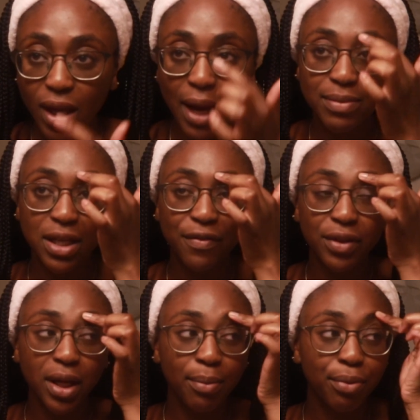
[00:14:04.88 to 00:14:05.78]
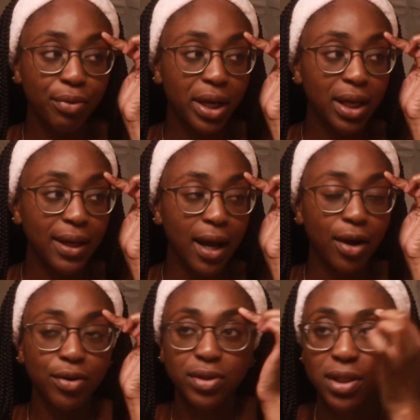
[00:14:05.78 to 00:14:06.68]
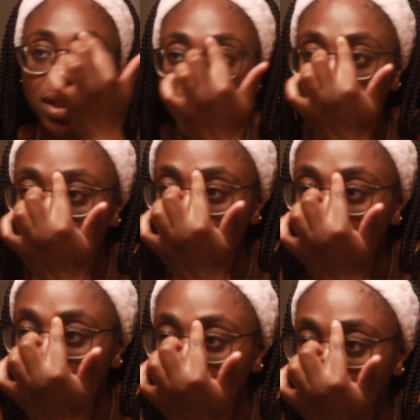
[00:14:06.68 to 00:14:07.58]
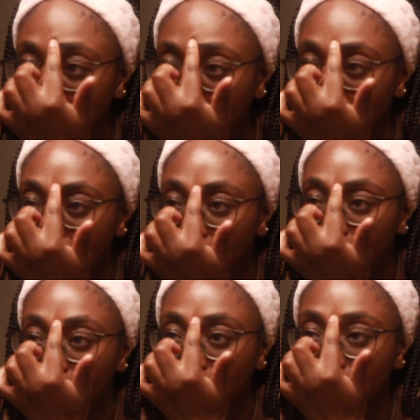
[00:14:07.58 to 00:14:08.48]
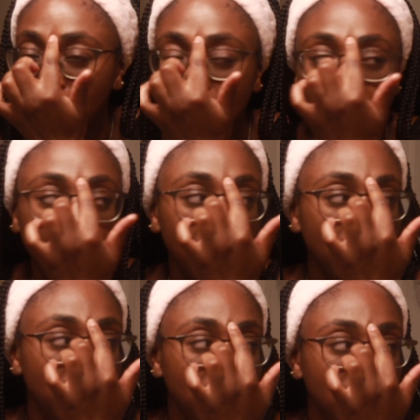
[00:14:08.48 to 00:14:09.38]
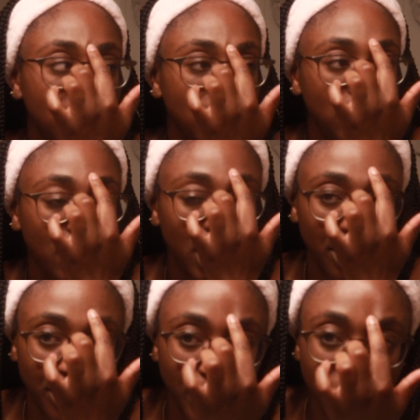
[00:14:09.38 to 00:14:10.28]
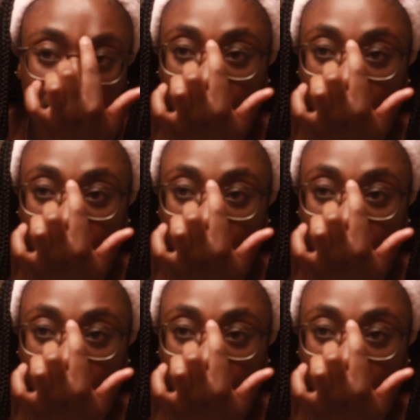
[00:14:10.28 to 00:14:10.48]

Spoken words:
I'm definitely breaking out. You may not be able to see. I don't know.